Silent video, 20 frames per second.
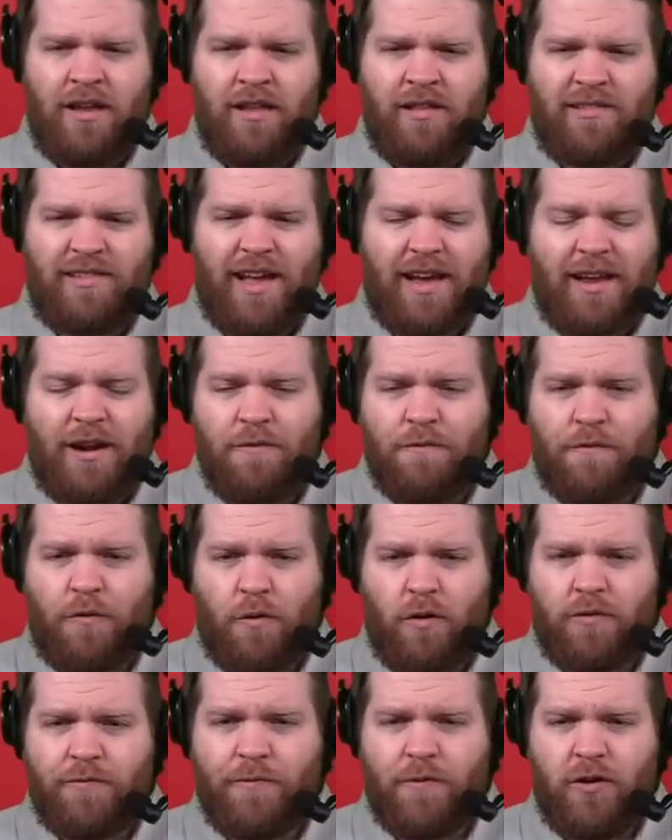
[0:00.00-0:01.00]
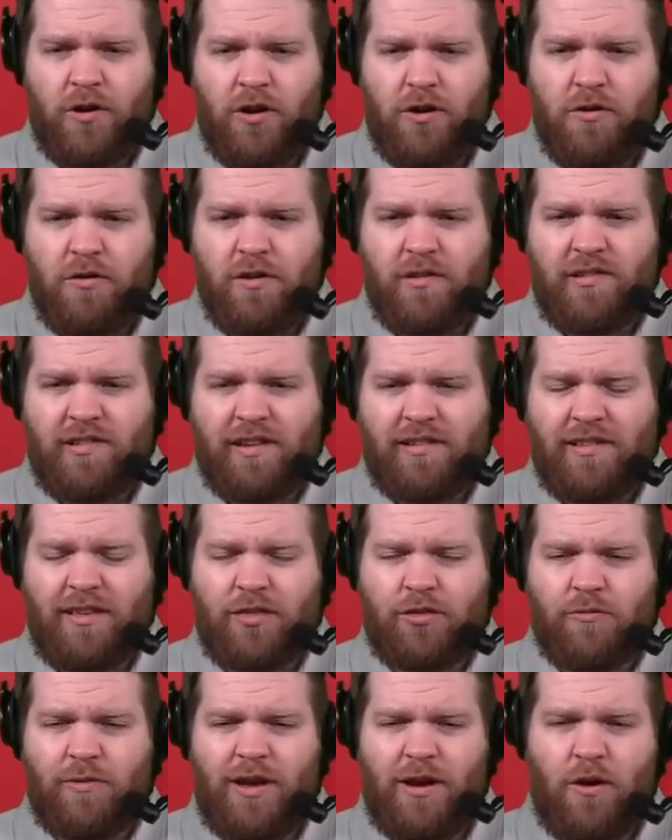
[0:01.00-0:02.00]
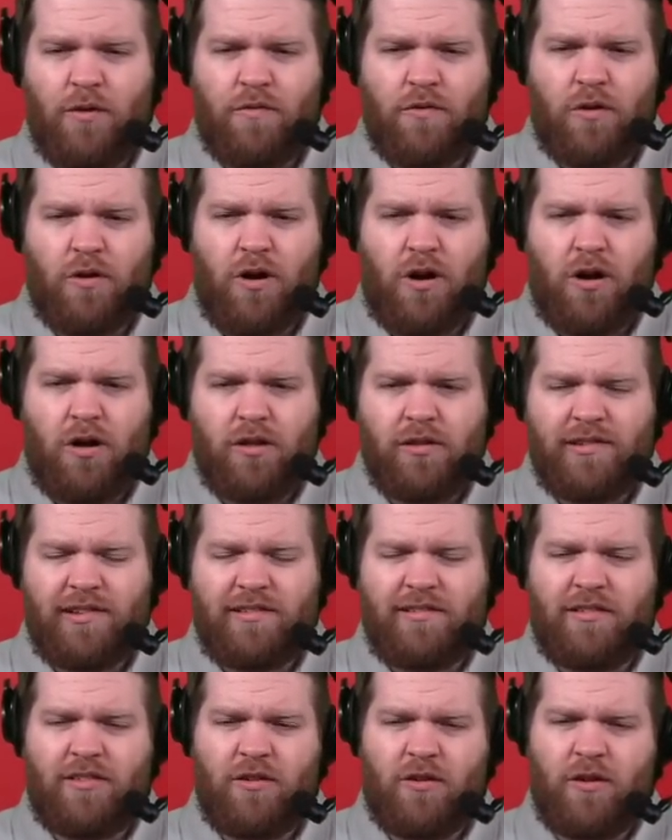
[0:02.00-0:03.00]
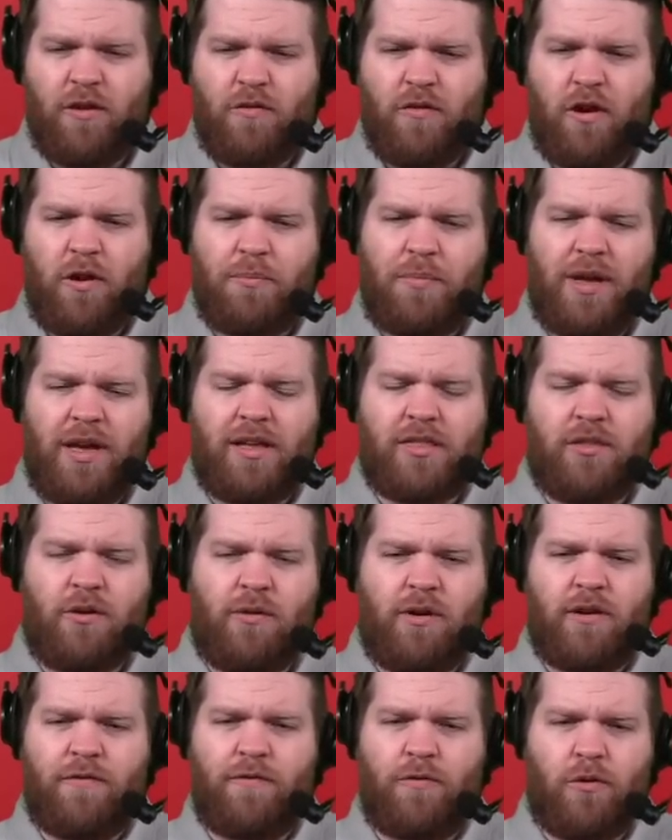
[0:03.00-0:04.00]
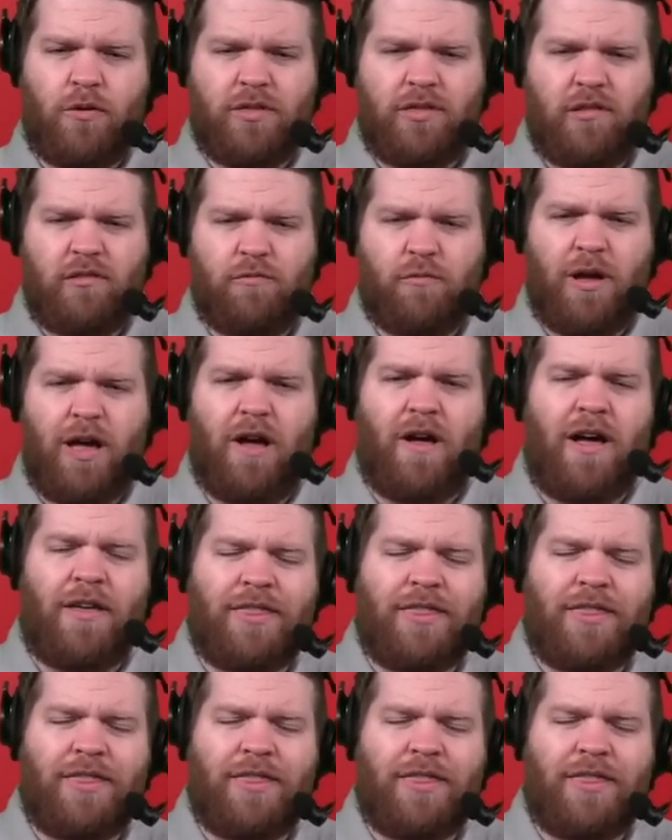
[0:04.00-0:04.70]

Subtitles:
Second and fourth for Nuke, 63rd overall pick, though on a fourth as well.